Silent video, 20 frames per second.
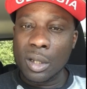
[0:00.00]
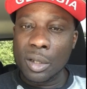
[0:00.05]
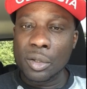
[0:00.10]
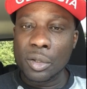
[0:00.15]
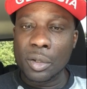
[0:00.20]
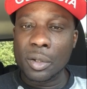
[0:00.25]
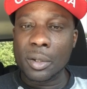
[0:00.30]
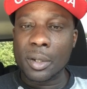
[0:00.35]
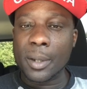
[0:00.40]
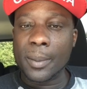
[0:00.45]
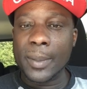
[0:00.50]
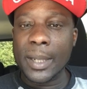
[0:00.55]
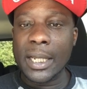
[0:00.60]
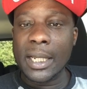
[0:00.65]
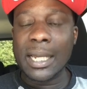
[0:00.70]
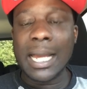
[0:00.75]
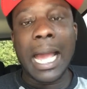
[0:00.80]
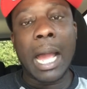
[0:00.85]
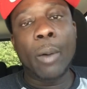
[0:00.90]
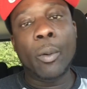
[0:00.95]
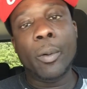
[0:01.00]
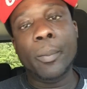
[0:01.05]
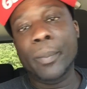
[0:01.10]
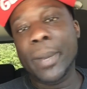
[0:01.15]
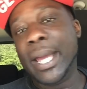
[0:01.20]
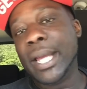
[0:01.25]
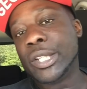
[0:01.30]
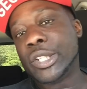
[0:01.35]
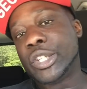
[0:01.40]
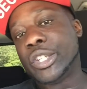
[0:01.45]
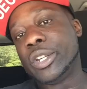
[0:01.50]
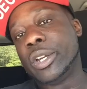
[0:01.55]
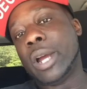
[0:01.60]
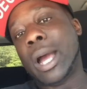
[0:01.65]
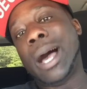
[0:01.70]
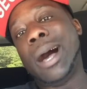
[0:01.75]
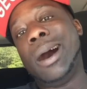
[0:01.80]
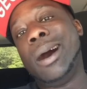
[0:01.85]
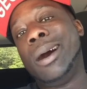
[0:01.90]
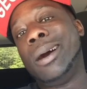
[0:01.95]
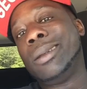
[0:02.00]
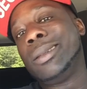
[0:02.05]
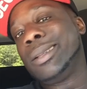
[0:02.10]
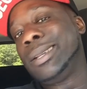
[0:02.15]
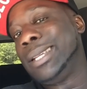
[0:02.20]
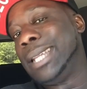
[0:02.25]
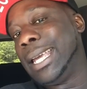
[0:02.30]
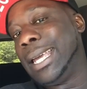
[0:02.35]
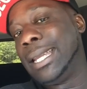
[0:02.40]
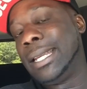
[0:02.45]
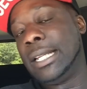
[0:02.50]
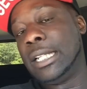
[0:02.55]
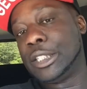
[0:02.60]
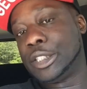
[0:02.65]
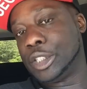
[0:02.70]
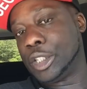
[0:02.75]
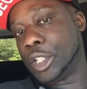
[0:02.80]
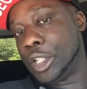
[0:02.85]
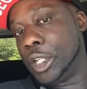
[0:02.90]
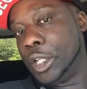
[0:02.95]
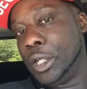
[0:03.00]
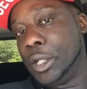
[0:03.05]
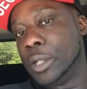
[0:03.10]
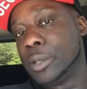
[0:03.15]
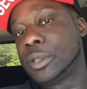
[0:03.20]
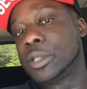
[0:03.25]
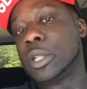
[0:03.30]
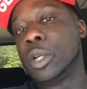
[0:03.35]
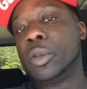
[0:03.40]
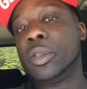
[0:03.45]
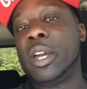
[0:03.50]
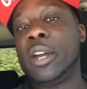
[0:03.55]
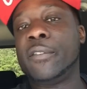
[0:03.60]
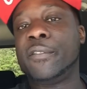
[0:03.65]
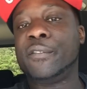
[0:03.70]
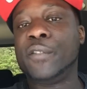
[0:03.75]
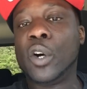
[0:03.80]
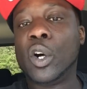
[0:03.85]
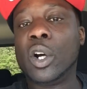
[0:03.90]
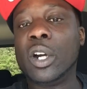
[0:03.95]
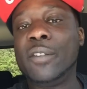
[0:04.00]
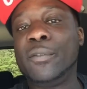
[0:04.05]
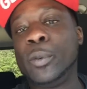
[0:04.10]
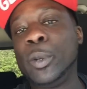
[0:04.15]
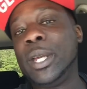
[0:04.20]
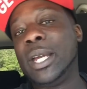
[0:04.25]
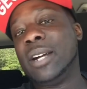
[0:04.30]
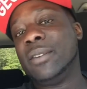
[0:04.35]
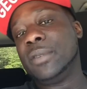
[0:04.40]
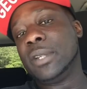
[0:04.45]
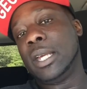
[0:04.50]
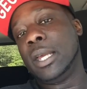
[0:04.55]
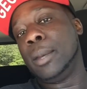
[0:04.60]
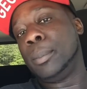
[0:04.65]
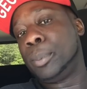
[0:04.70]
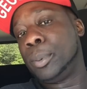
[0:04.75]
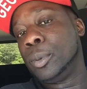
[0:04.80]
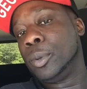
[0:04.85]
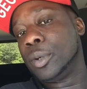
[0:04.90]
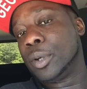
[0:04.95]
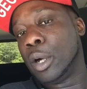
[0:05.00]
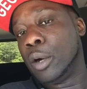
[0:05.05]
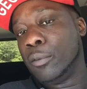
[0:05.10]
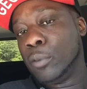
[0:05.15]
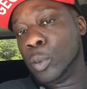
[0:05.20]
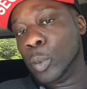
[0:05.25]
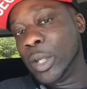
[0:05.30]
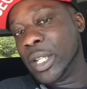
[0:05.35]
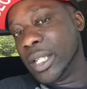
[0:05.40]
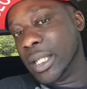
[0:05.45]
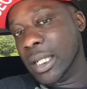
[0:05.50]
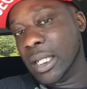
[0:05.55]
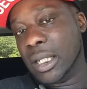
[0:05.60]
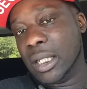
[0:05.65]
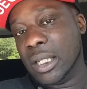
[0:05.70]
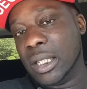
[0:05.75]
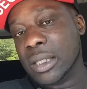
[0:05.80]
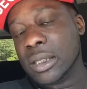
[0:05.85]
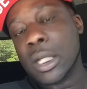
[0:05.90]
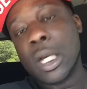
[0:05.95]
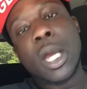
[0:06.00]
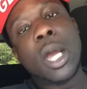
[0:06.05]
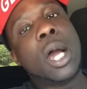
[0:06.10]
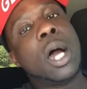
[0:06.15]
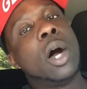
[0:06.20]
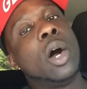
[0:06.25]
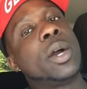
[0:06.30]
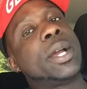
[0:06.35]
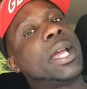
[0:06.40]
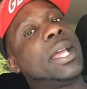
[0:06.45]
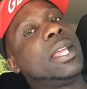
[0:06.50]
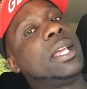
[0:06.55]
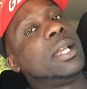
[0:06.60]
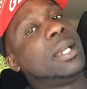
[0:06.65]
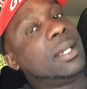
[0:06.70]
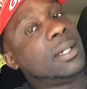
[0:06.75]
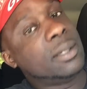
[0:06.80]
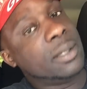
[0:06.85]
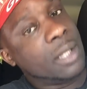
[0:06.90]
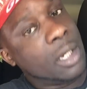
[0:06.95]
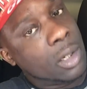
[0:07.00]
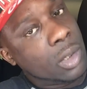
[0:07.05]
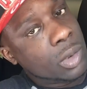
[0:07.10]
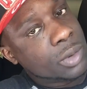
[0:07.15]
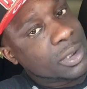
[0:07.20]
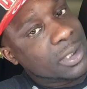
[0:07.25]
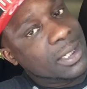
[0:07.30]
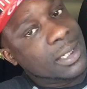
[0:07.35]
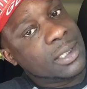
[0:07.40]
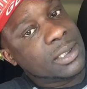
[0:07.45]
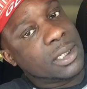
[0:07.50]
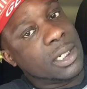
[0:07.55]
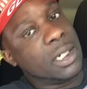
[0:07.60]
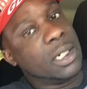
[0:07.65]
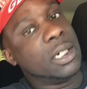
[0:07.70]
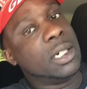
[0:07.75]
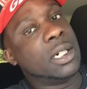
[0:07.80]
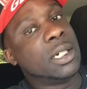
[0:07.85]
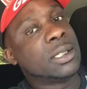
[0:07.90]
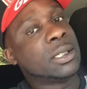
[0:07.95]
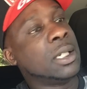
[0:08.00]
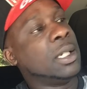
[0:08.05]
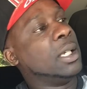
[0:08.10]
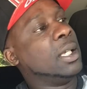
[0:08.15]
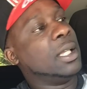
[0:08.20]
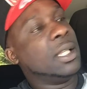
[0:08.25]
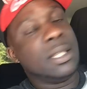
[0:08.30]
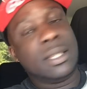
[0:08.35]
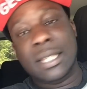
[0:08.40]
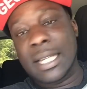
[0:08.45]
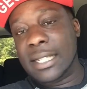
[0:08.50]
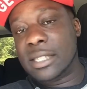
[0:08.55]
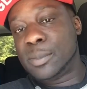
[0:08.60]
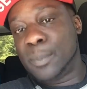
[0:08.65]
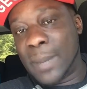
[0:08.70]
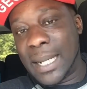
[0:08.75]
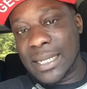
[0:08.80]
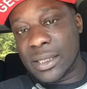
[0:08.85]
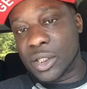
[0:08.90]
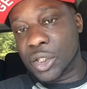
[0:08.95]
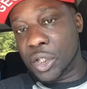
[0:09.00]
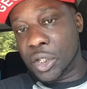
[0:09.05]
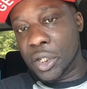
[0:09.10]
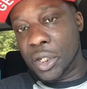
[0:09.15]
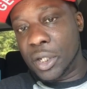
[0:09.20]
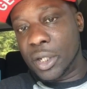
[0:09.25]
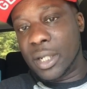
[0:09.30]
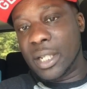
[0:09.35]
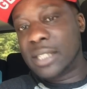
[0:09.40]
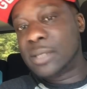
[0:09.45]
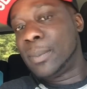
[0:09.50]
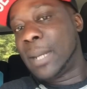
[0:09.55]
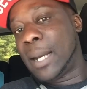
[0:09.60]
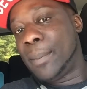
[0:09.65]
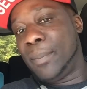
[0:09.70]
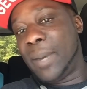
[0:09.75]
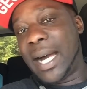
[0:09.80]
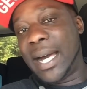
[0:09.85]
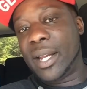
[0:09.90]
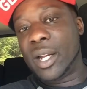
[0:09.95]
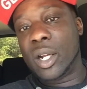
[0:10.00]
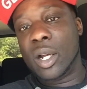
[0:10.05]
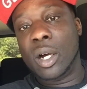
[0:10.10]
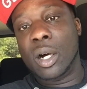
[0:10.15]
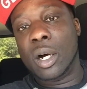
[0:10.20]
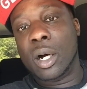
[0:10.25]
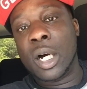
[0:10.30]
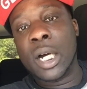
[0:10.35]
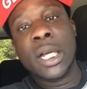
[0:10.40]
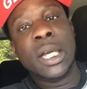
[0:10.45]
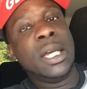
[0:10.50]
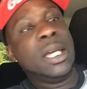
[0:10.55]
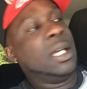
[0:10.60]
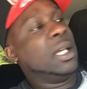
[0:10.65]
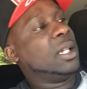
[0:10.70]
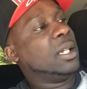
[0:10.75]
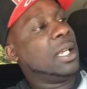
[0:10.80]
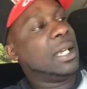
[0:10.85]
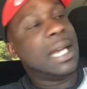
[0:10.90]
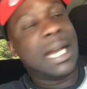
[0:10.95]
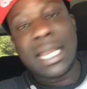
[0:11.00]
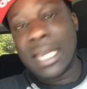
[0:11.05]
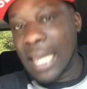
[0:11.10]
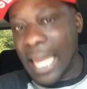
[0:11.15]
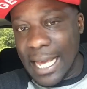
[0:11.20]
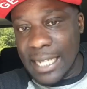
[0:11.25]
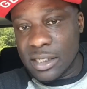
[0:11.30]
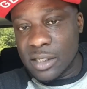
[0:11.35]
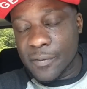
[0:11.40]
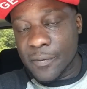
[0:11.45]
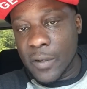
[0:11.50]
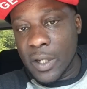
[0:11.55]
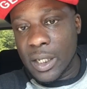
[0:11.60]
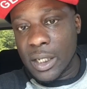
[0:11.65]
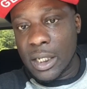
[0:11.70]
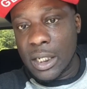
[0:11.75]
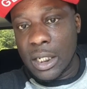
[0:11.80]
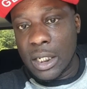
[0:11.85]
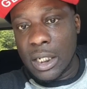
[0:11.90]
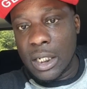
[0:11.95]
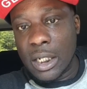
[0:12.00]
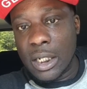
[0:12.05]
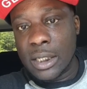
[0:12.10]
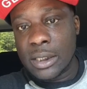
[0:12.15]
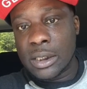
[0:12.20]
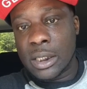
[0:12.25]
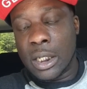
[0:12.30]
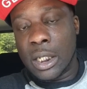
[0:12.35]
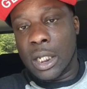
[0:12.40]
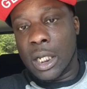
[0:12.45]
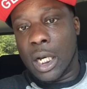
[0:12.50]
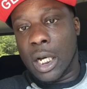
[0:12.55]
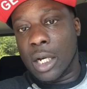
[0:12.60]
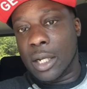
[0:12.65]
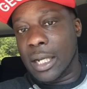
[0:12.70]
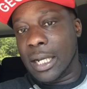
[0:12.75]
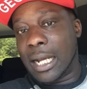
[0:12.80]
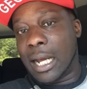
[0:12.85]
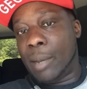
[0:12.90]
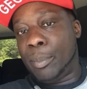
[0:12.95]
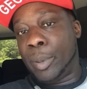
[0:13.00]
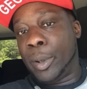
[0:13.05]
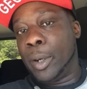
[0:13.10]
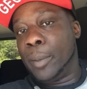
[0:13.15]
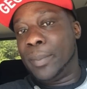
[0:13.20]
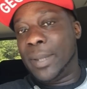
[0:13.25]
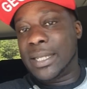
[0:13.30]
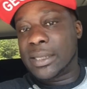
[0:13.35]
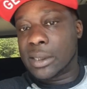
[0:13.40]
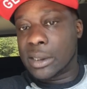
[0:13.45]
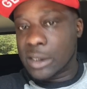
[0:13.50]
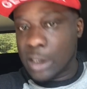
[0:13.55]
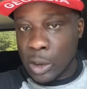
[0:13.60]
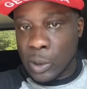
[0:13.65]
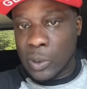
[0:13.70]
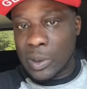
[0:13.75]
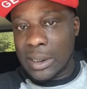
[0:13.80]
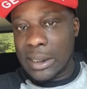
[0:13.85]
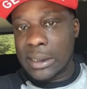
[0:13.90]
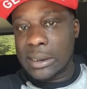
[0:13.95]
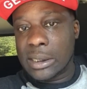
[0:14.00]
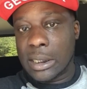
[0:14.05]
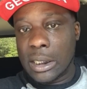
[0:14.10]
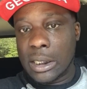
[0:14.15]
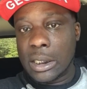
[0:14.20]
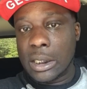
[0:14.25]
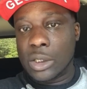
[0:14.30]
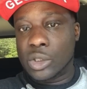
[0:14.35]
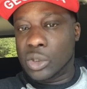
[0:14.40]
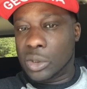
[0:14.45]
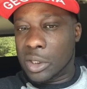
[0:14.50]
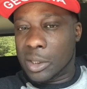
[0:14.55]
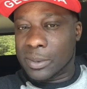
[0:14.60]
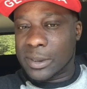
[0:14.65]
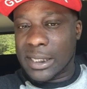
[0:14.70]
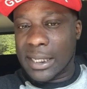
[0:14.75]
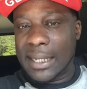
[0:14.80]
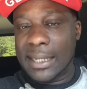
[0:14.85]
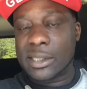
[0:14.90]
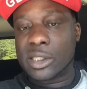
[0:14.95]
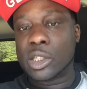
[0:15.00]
You know what I mean? I will make sure all of that is secure. So therefore, if we ever get pulled over with guns, okay, yeah, those are his guns. That's my security. That's my bodyguard. They got license for the guns, or they got permits to tote these guns. You know what I'm saying?